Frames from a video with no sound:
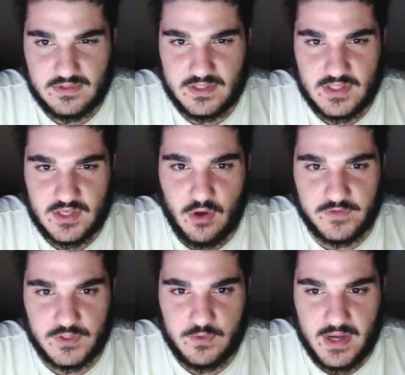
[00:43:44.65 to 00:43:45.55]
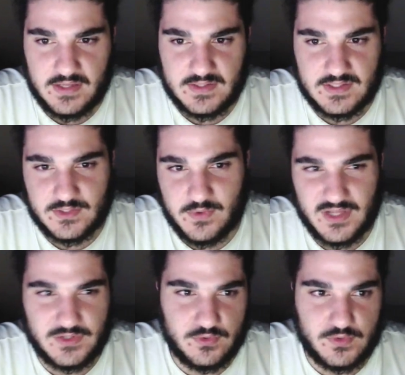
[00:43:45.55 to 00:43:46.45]
The over 20s, the
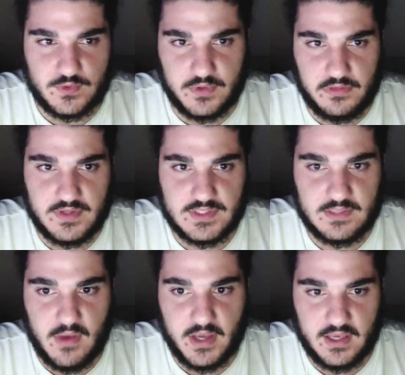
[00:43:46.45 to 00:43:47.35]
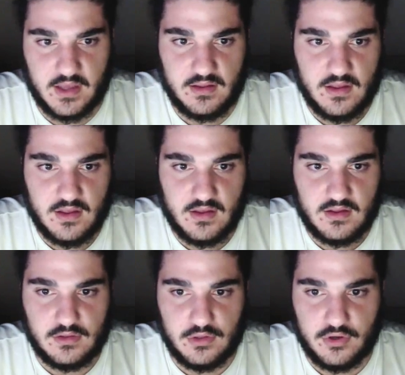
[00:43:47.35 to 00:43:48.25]
22s, 23s that might get
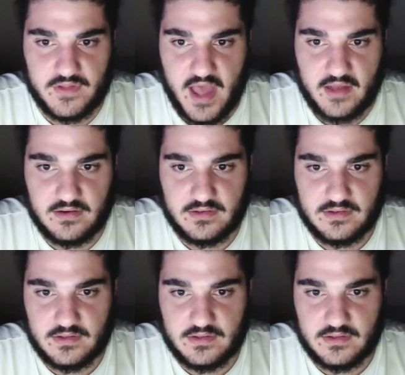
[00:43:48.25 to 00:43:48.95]
looked at.